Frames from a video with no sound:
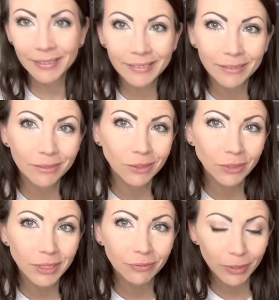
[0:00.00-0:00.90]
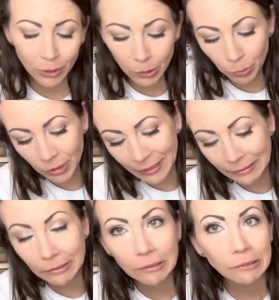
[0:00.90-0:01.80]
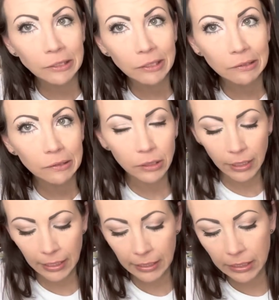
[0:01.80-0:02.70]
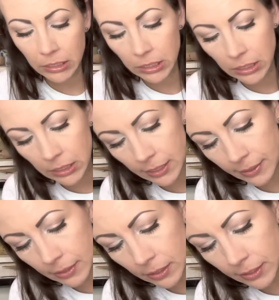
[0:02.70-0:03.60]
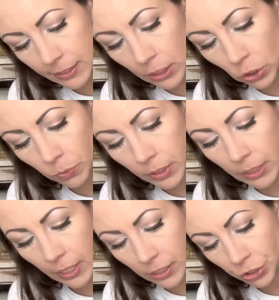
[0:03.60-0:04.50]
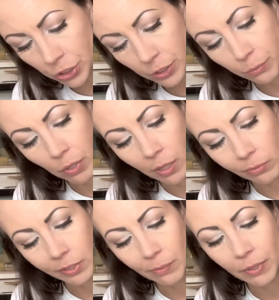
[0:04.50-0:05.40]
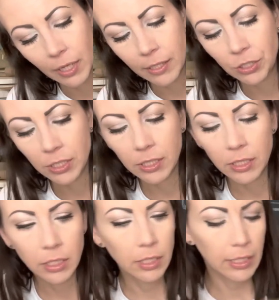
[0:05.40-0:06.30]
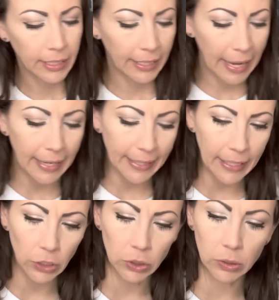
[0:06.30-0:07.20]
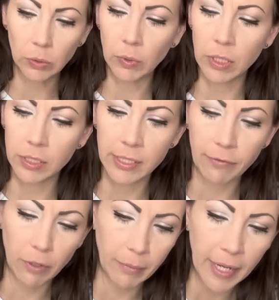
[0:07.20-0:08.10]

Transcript: I don't use the finger protector. Sorry, guys. Sorry. I should probably, but I can't deal when there's stuff on my